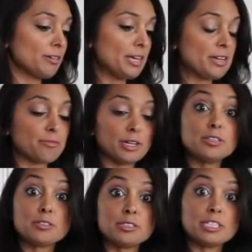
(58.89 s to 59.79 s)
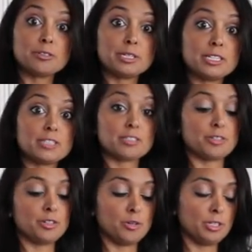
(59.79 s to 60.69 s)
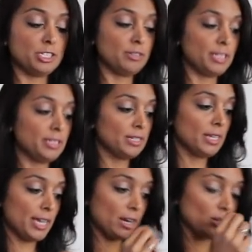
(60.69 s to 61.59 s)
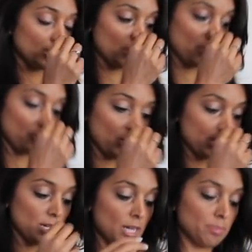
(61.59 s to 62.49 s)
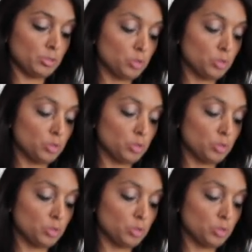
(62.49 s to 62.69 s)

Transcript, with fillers: go ahead and run through the ingredients so you know what you need, and also what